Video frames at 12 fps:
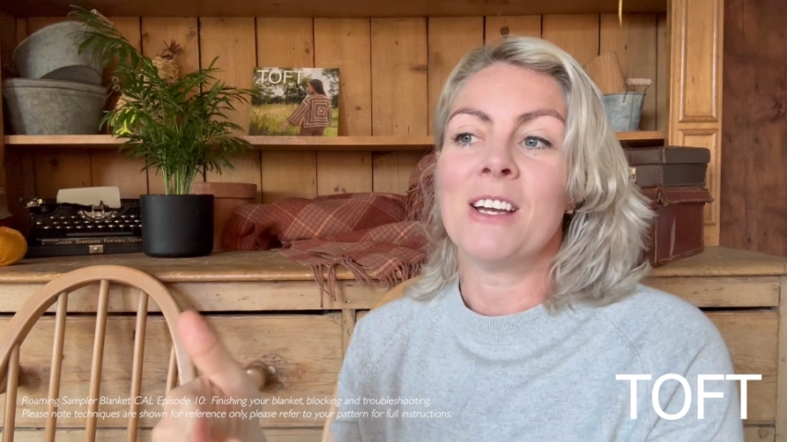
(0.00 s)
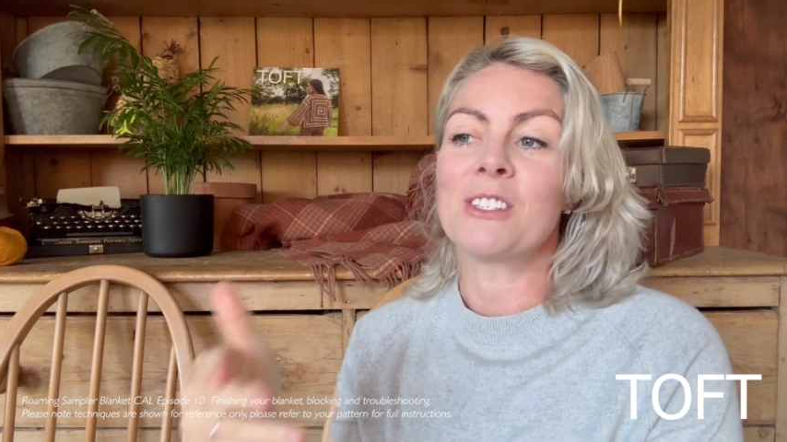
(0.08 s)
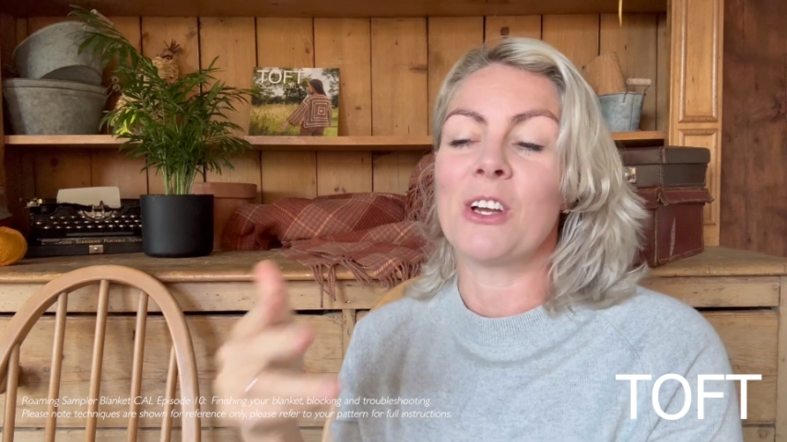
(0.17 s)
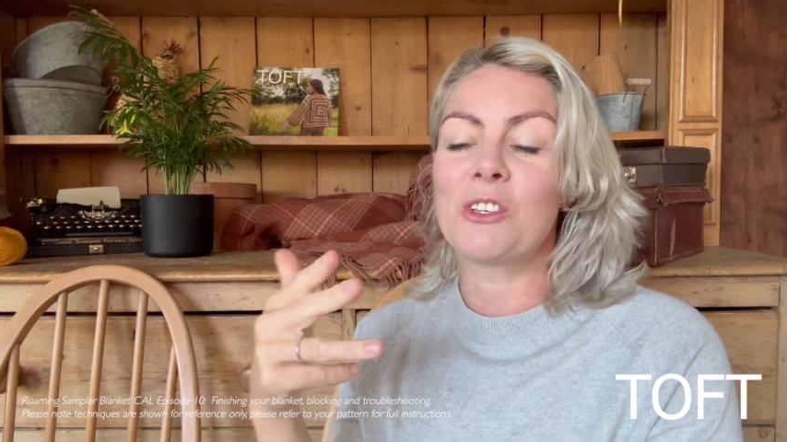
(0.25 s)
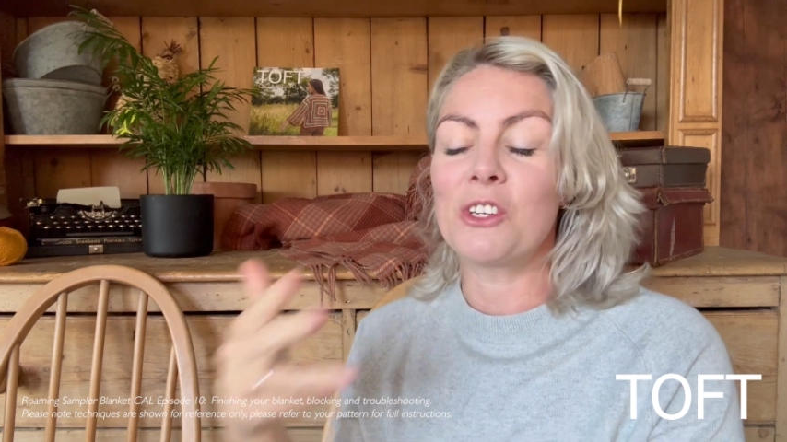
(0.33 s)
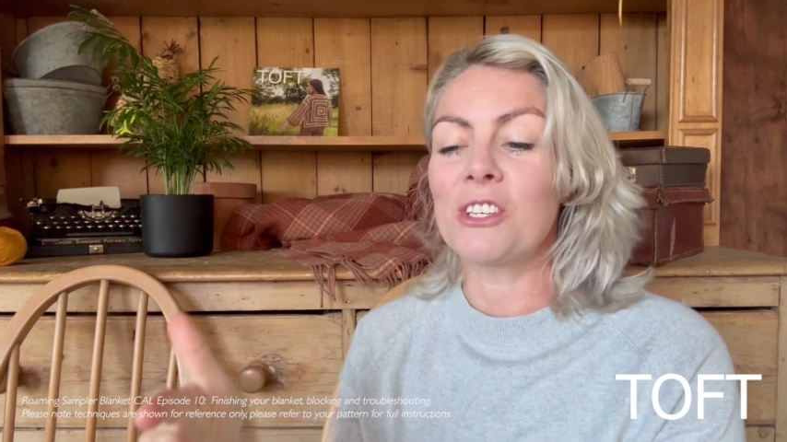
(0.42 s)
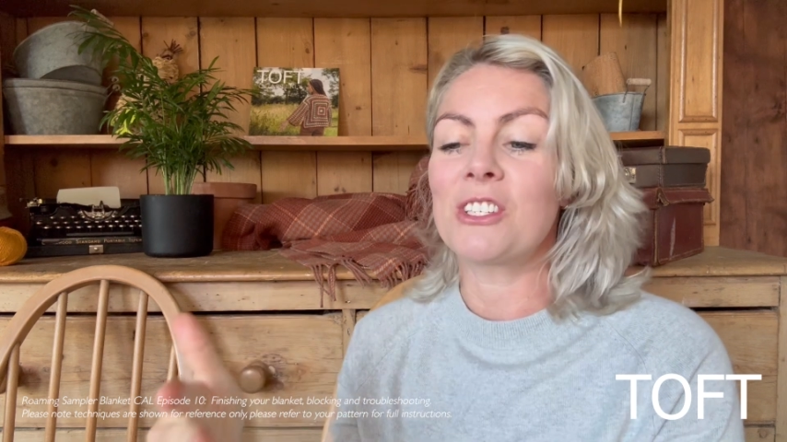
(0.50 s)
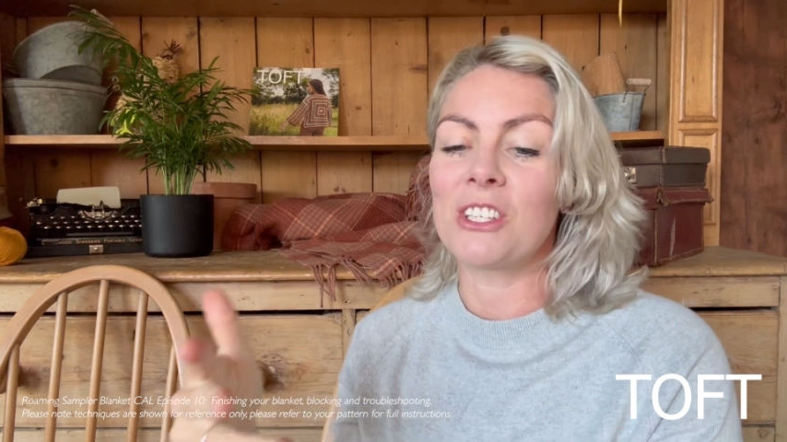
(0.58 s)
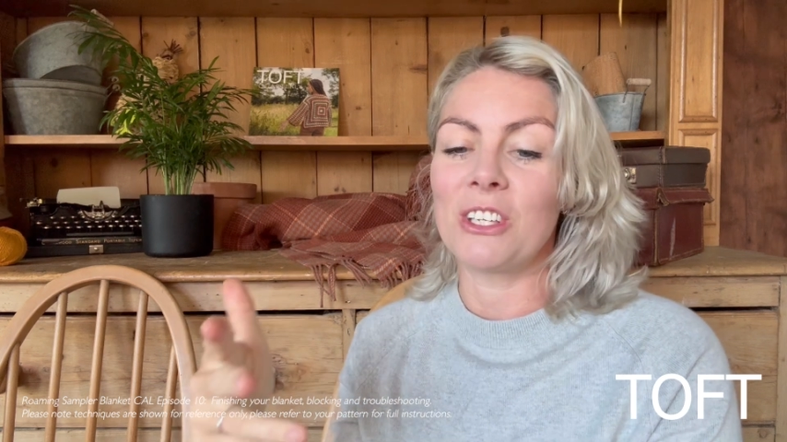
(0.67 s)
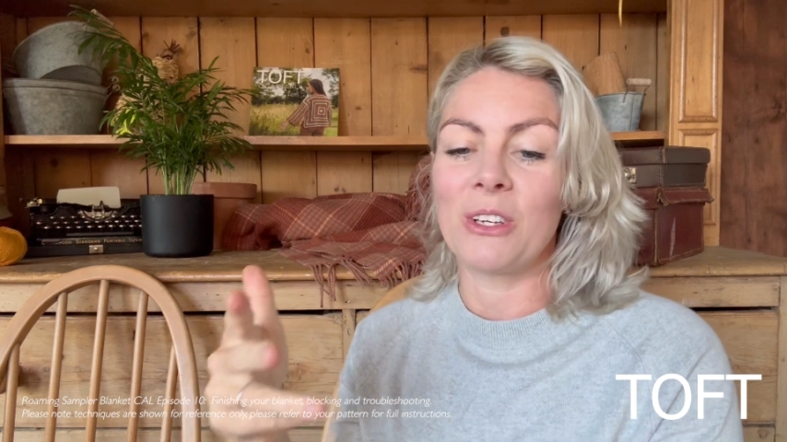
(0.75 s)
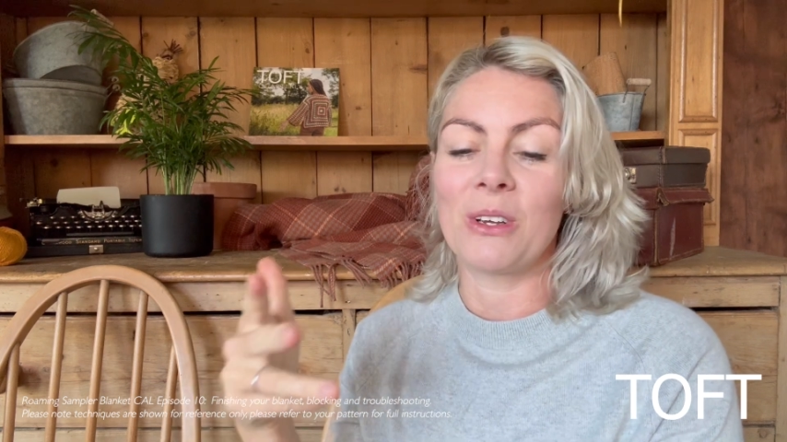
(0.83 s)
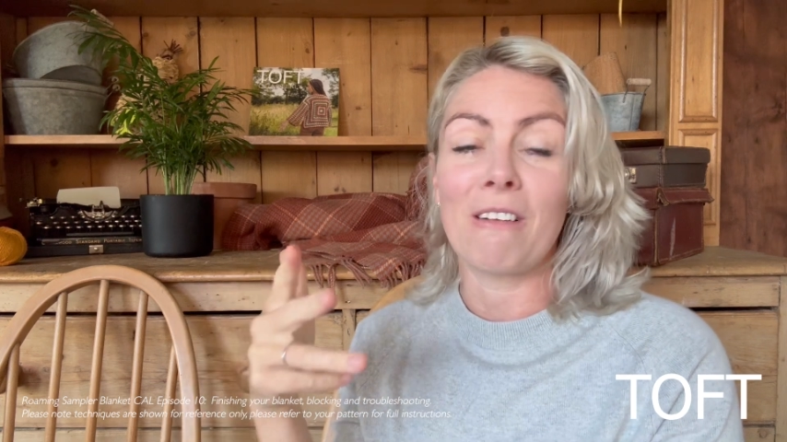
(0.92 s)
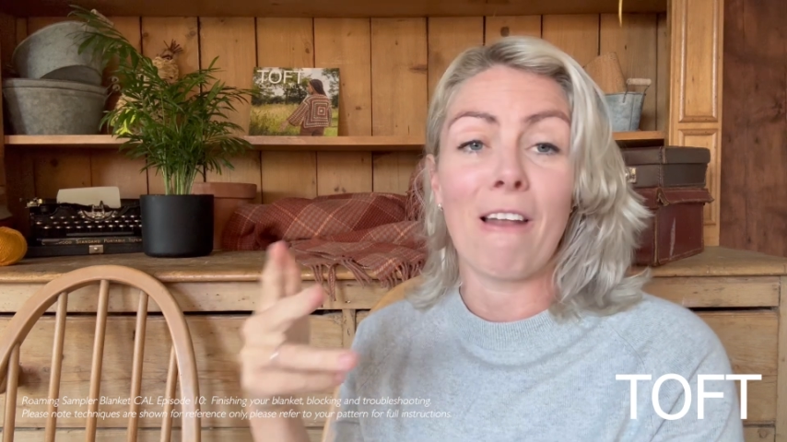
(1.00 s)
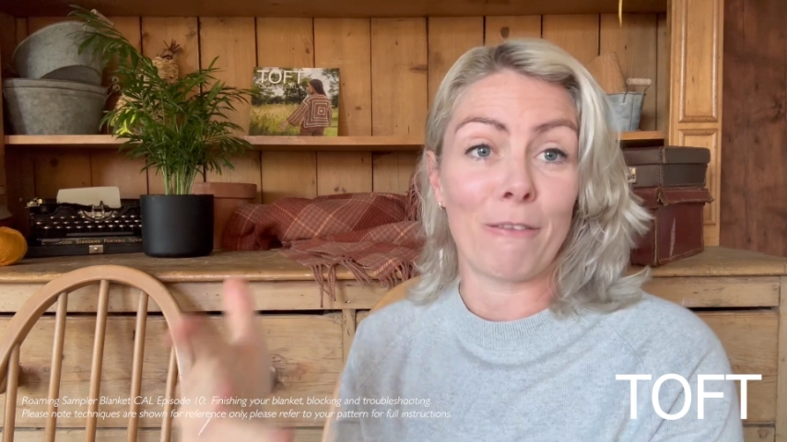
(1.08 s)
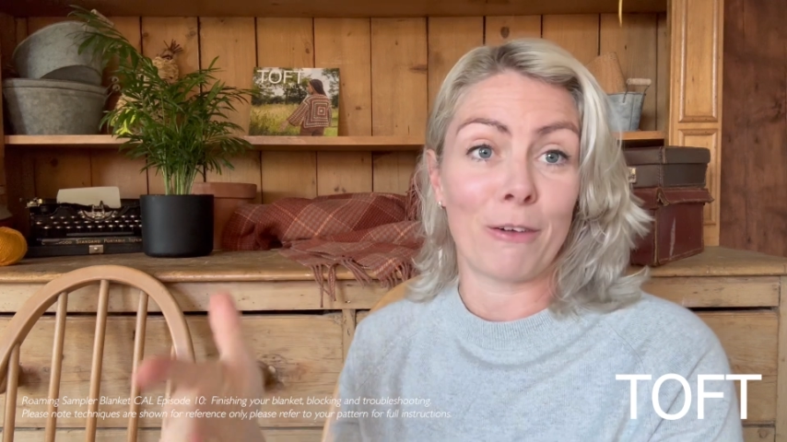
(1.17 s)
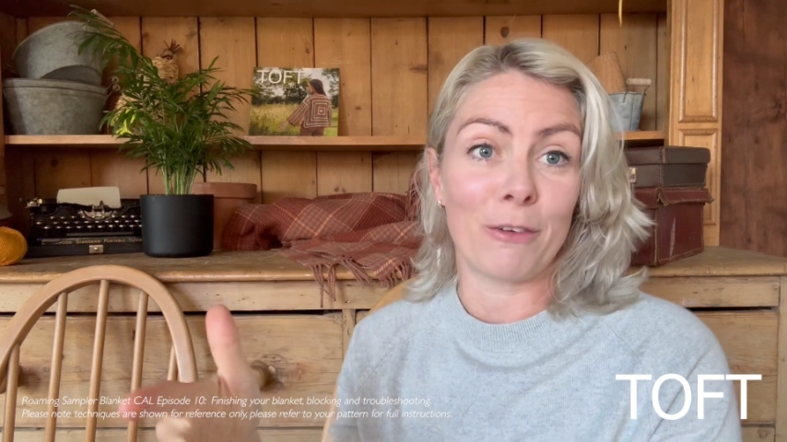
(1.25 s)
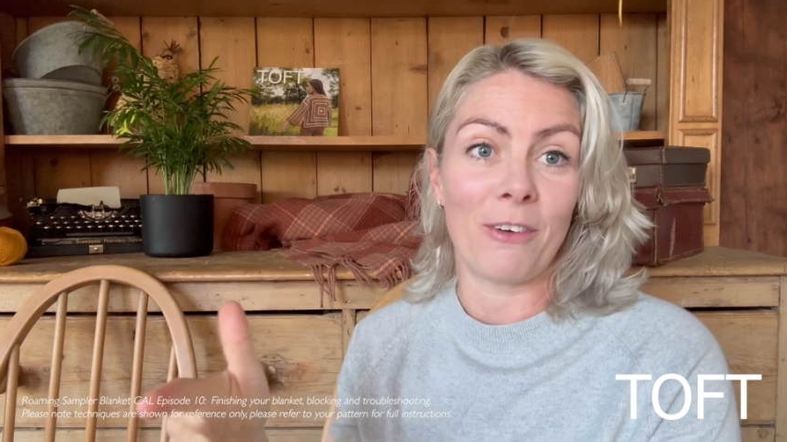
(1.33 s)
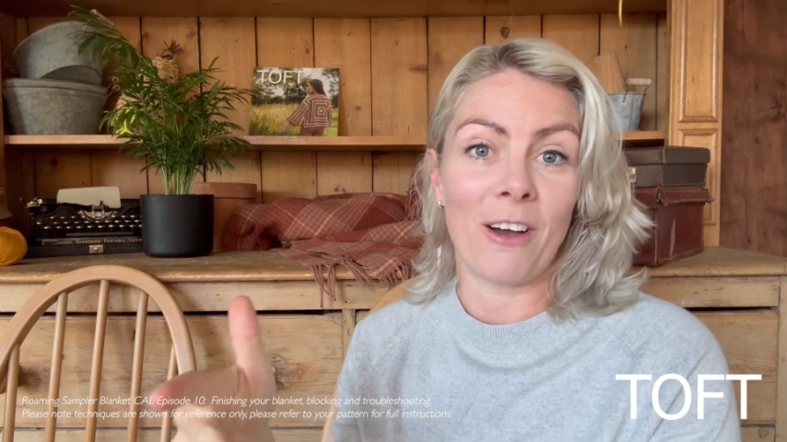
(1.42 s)
So just to
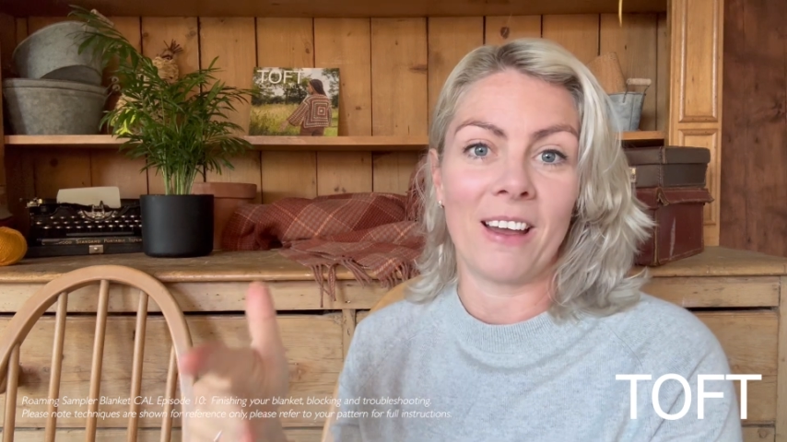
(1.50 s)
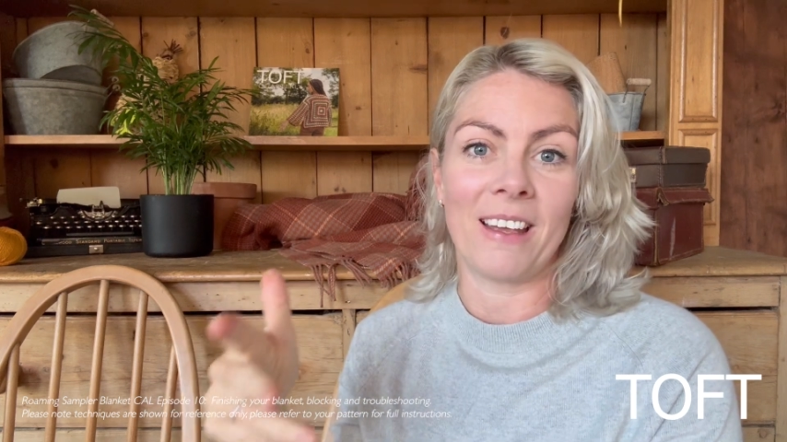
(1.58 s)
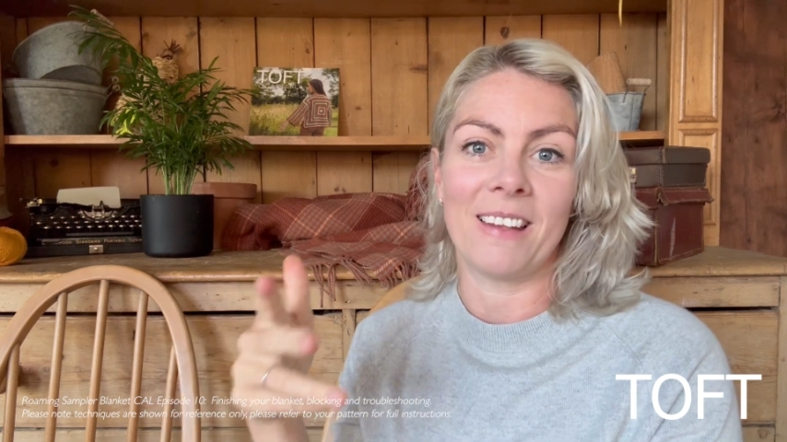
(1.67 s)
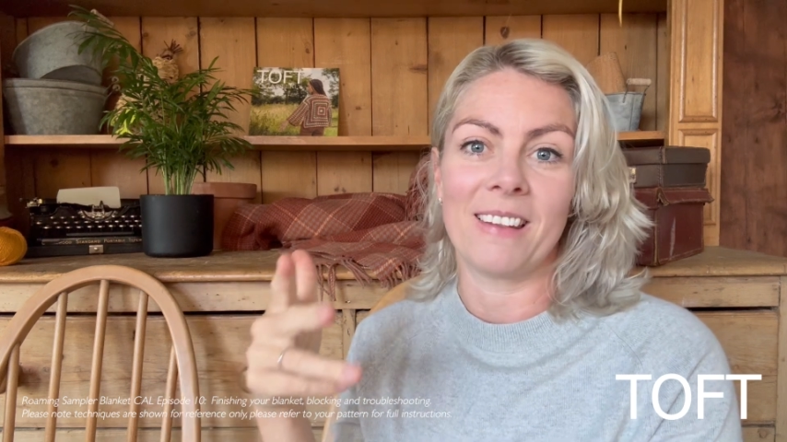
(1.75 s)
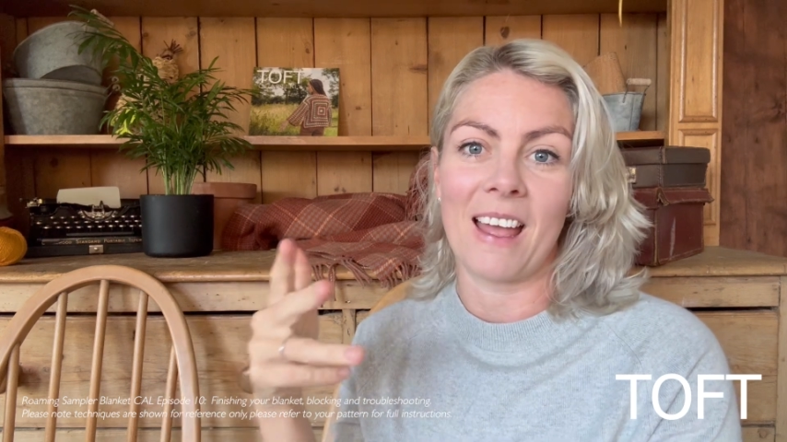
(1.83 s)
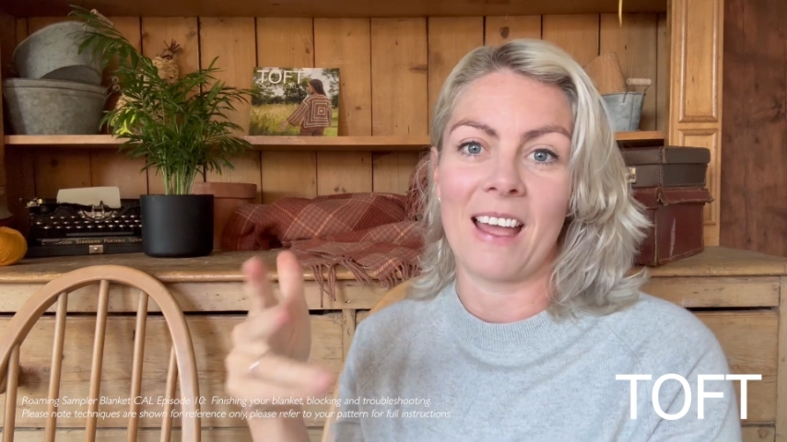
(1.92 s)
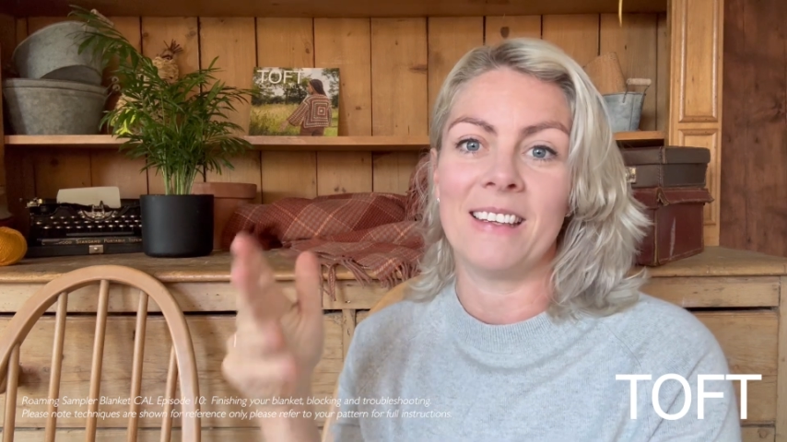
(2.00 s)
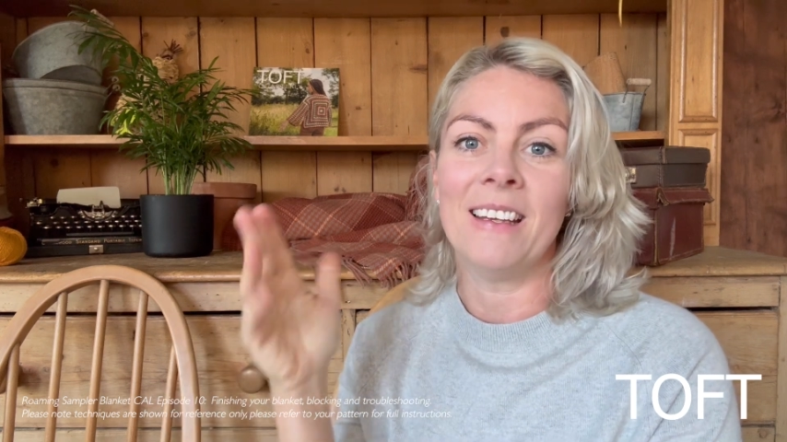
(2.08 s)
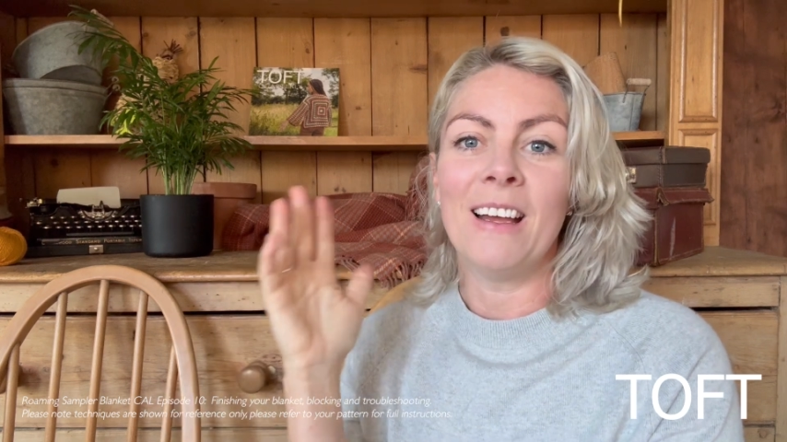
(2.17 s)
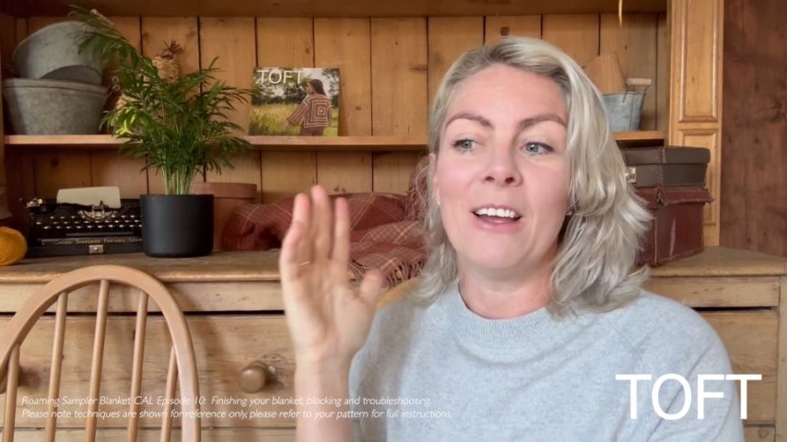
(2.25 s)
clarify then,